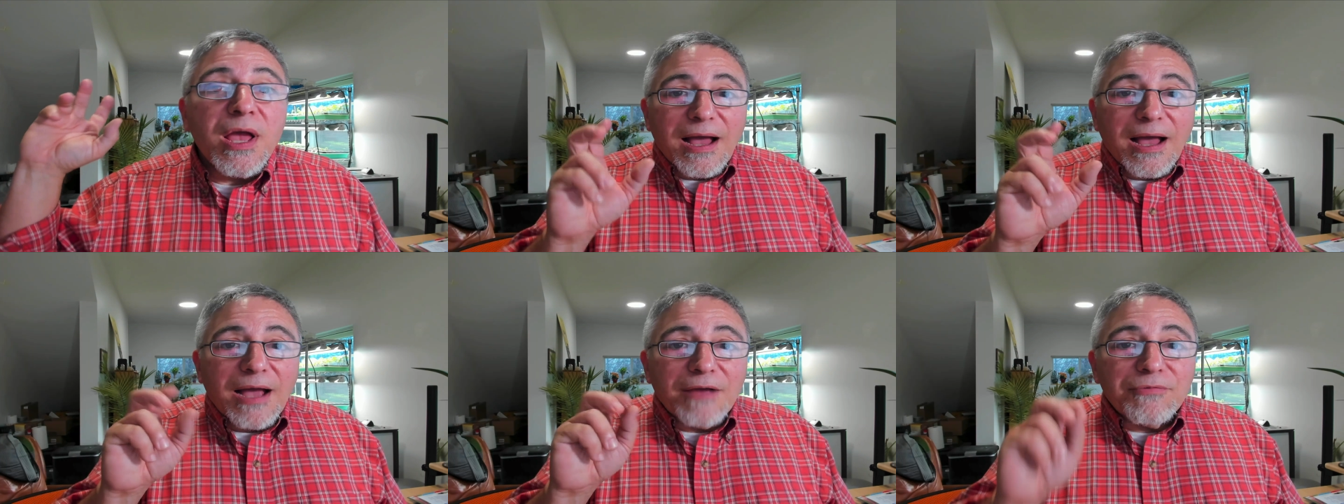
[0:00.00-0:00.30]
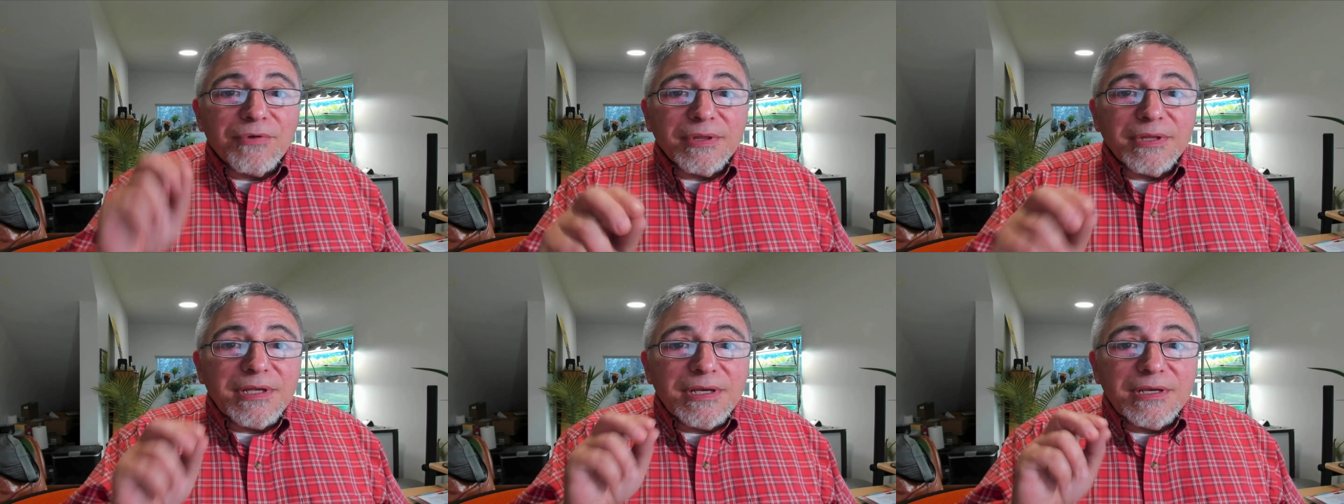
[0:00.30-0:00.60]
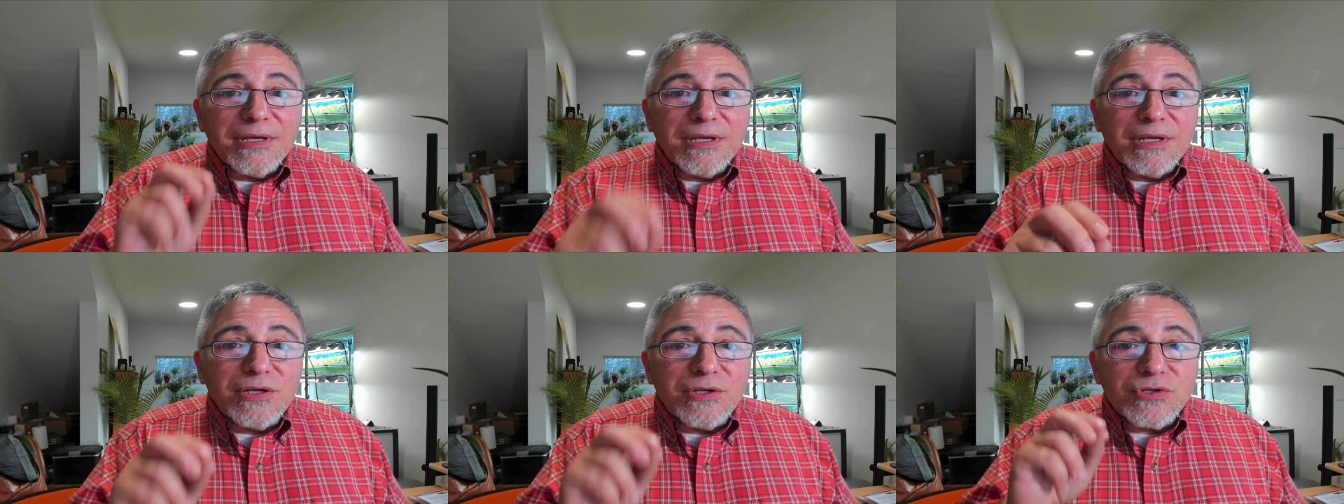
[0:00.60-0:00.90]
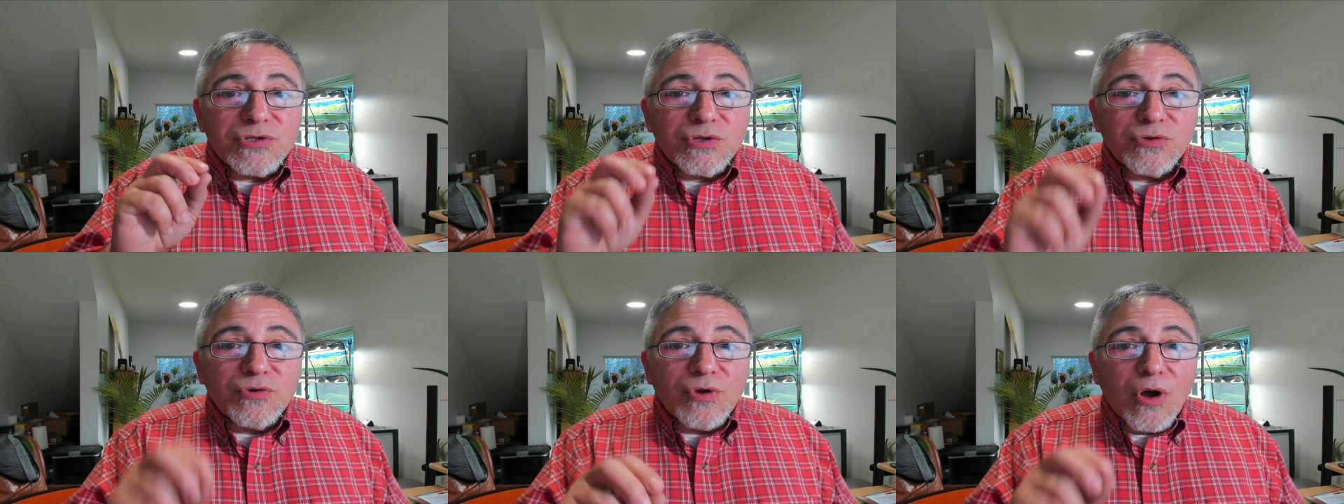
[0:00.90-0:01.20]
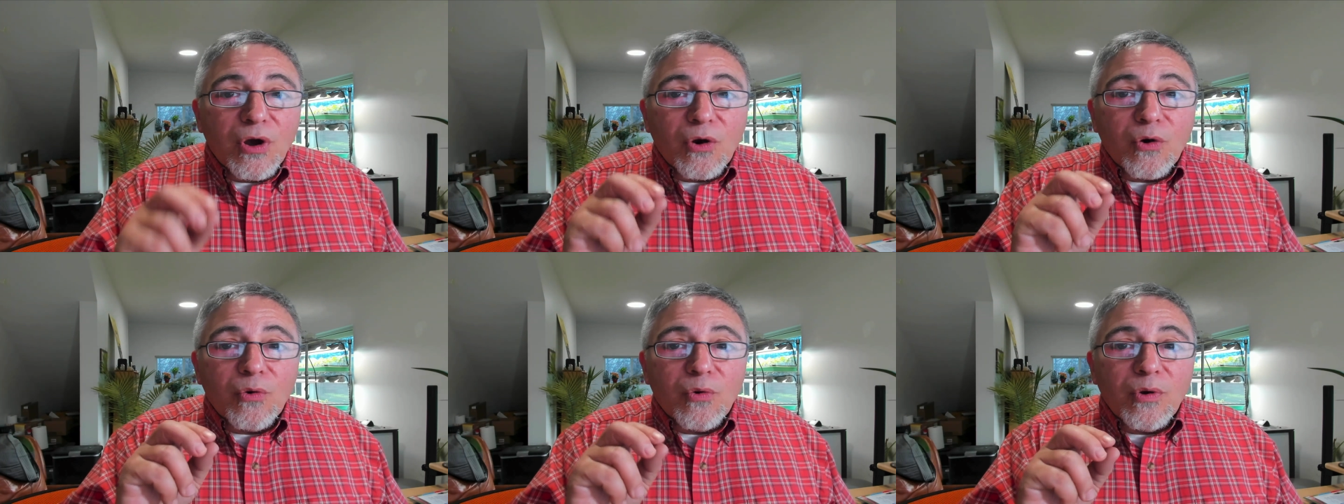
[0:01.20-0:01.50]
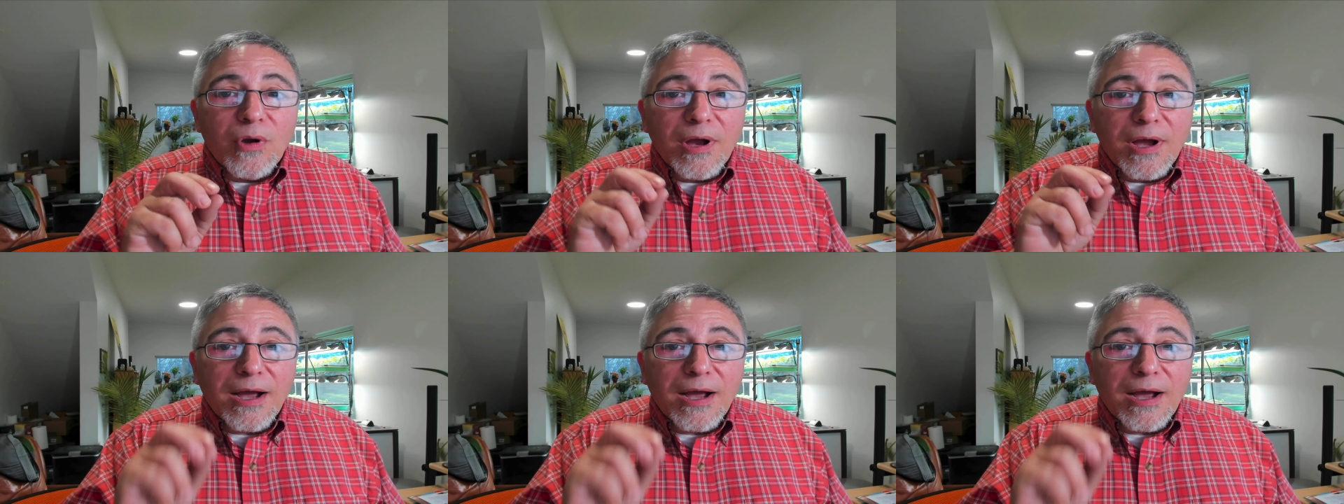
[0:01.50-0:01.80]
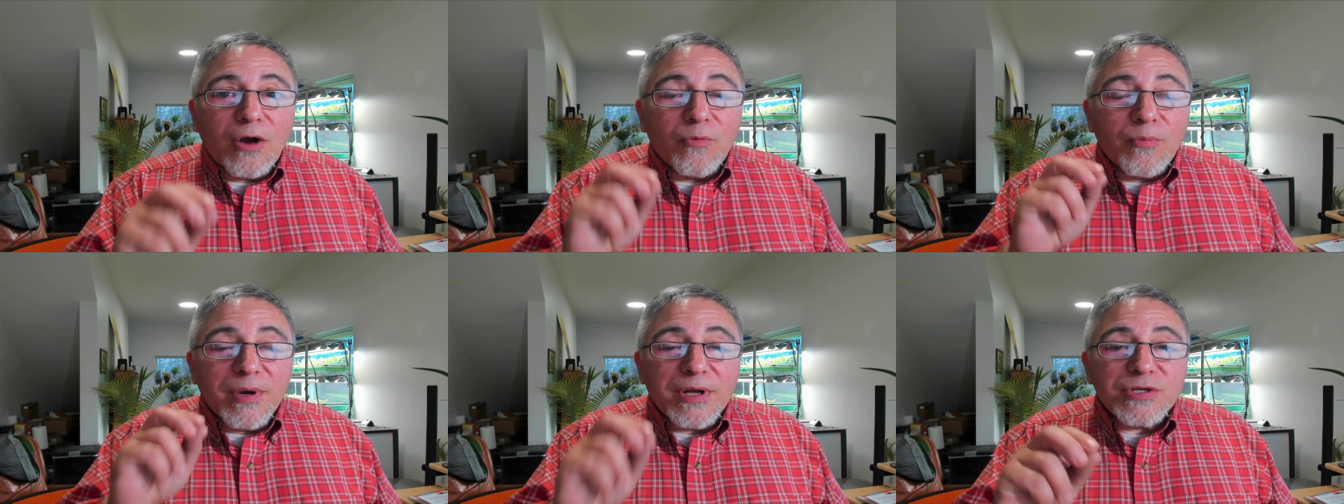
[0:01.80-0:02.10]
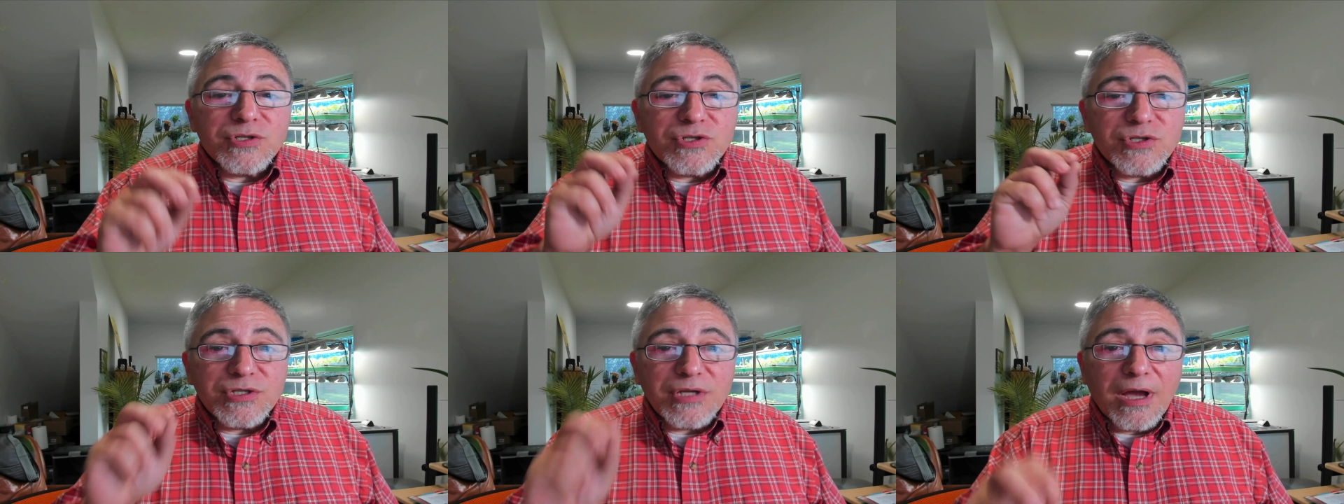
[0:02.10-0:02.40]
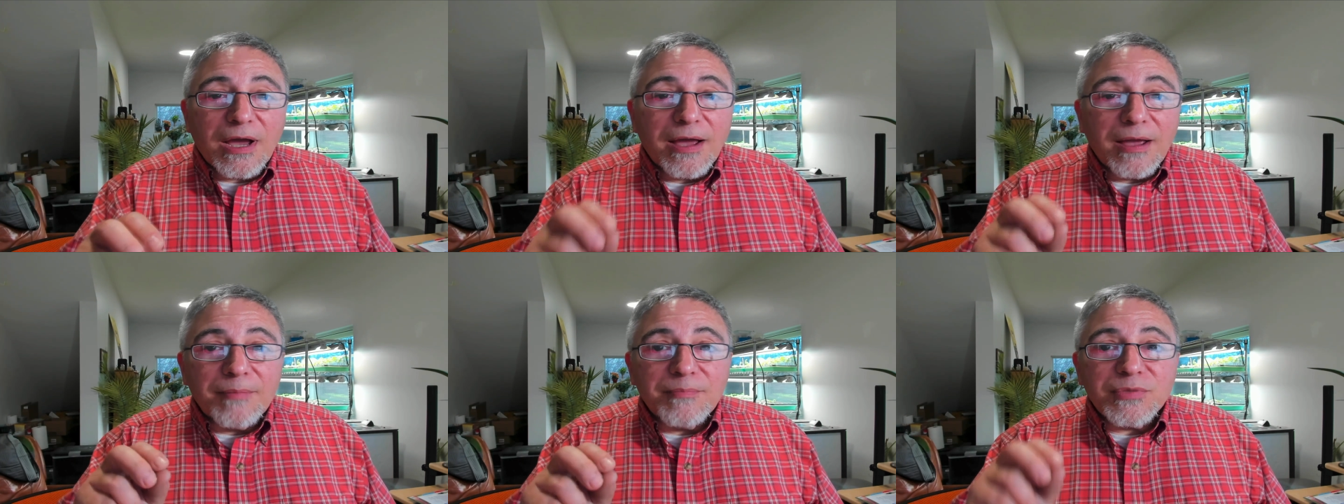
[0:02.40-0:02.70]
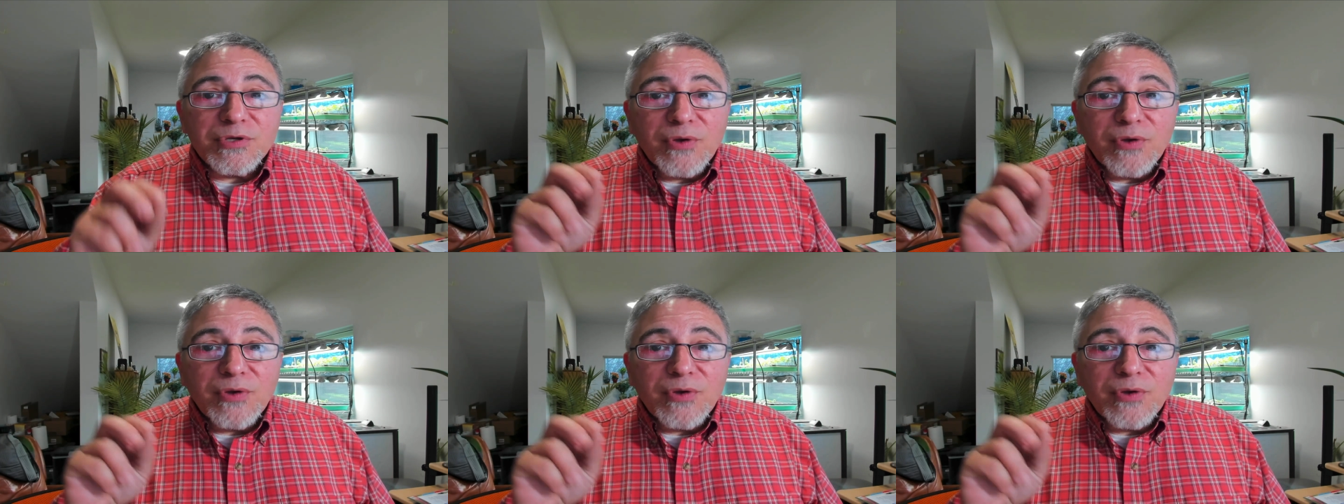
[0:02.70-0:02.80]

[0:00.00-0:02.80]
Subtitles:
I really need to know how much time